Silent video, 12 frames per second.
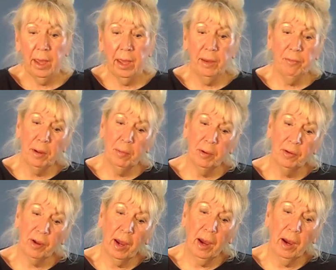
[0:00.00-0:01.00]
If we were
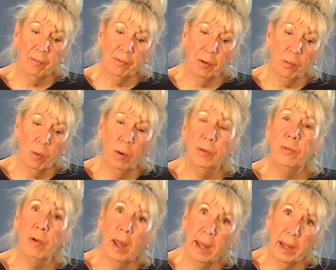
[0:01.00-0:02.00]
to have one
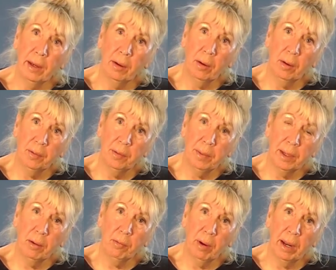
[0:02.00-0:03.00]
rein on the
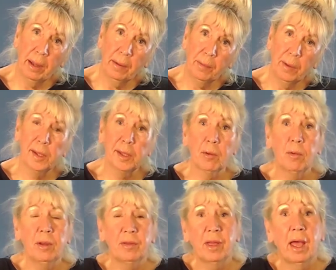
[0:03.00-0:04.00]
middle ring, this is
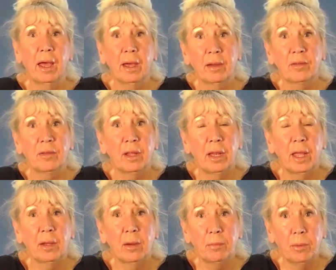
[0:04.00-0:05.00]
going to act
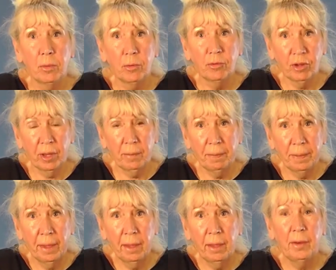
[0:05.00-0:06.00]
like a boucher
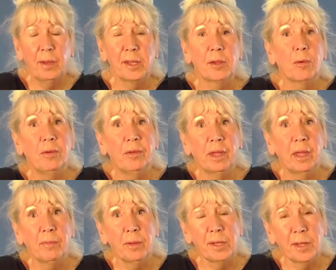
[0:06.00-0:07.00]
and it's going to
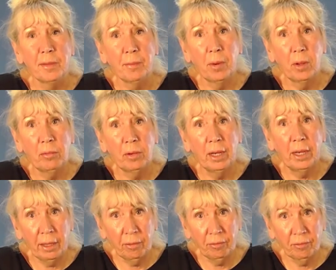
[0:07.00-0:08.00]
give us the poll
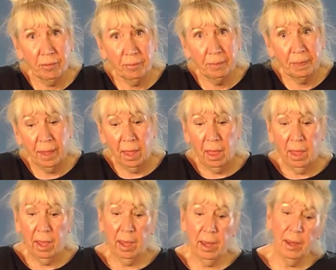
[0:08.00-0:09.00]
relief.
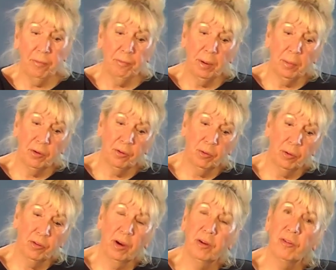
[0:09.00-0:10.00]
If we were to
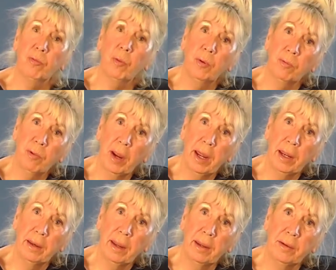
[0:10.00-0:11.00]
attach one
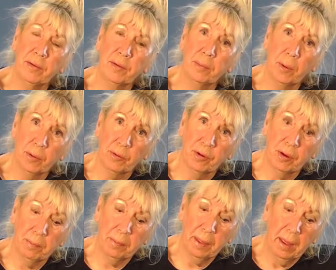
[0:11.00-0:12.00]
rein into the
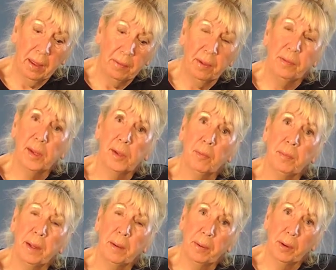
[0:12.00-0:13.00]
bottom, then this would
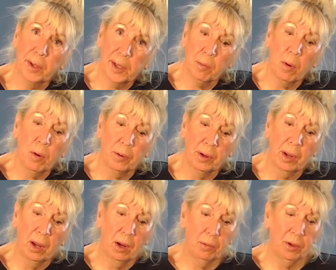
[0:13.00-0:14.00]
be a +1,
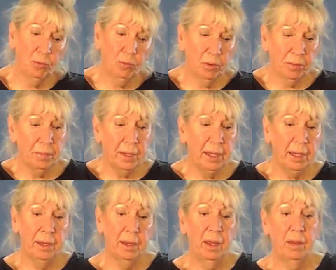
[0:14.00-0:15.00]
which would
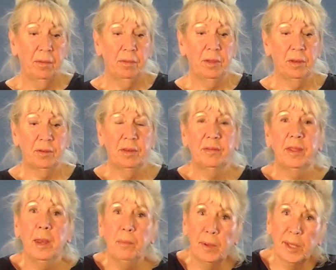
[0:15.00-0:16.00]
mean that
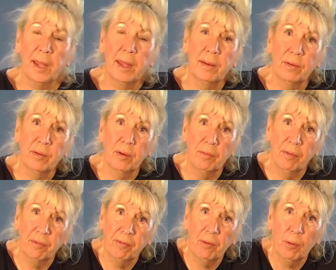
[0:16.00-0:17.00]
10% of
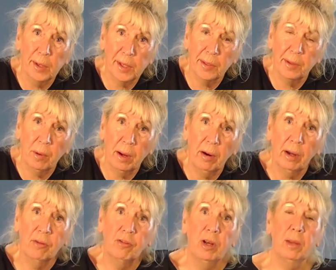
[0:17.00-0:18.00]
the force that we're
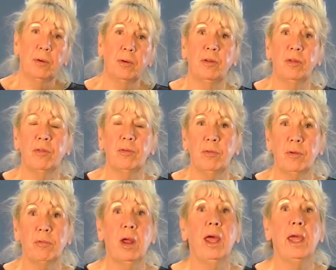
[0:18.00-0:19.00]
actually putting through
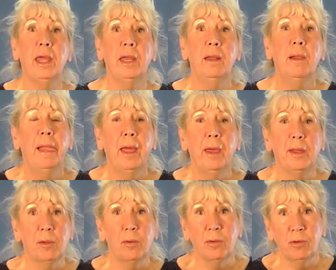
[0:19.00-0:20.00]
the rein
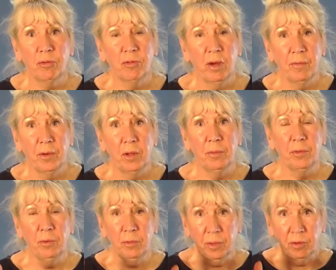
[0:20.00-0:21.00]
is going to travel up
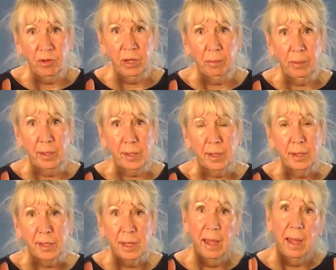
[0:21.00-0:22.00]
through the cheek
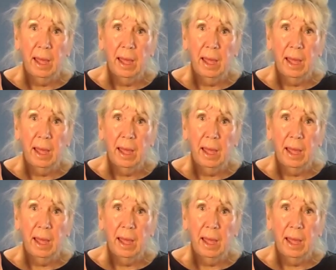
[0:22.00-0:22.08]
pieces